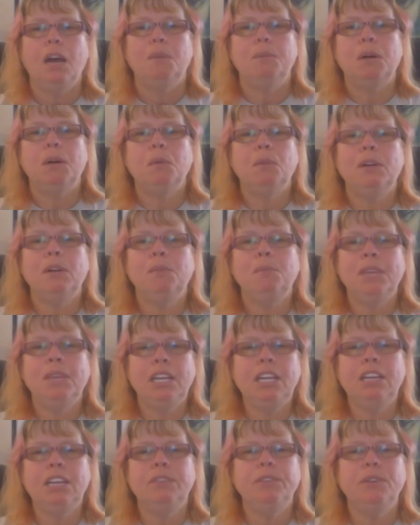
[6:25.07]
But what
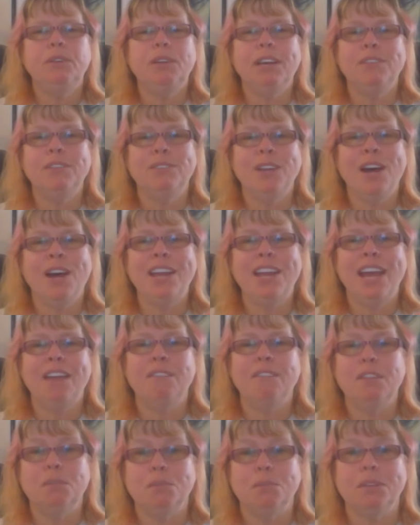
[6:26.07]
many of you have not
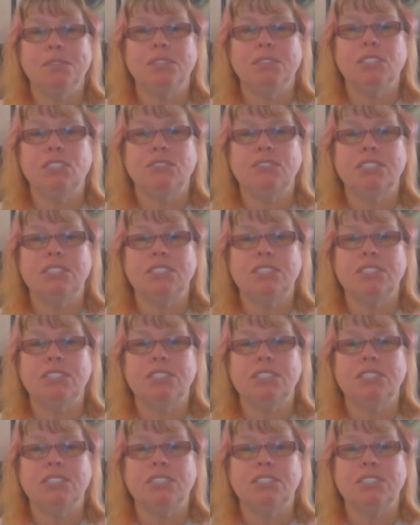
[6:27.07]
had the privilege